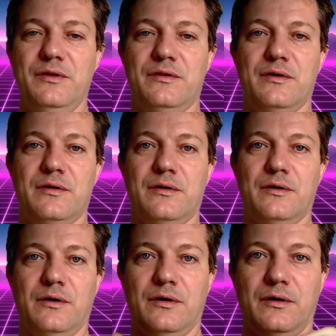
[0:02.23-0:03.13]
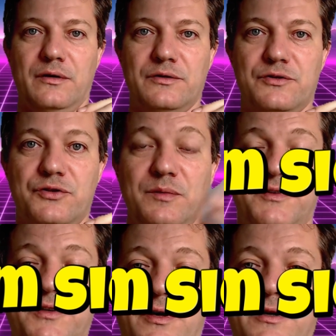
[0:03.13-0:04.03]
the dream
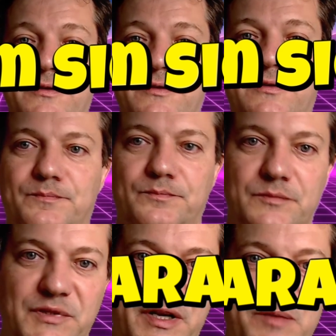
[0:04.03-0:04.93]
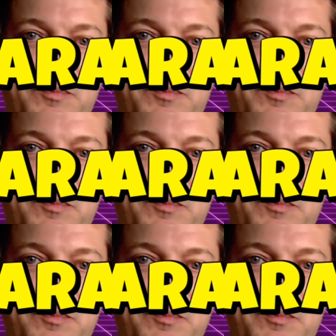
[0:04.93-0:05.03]
signs, sleep